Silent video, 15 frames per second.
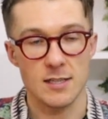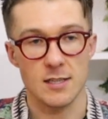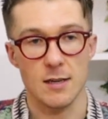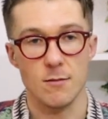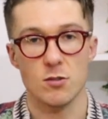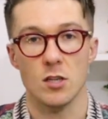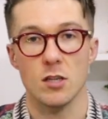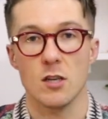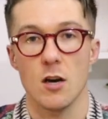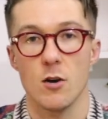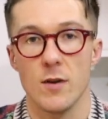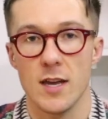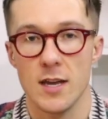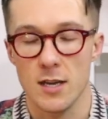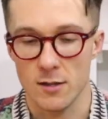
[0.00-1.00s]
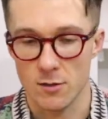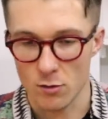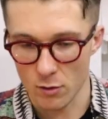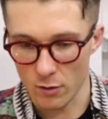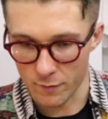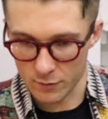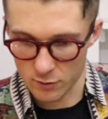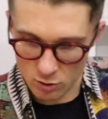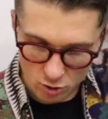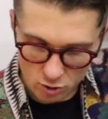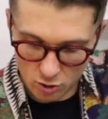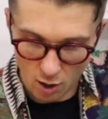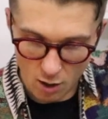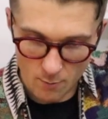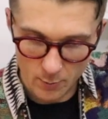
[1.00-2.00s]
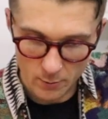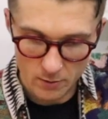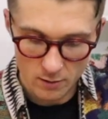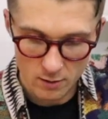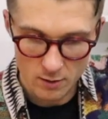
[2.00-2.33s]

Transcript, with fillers: it, seems to go in and sort of stop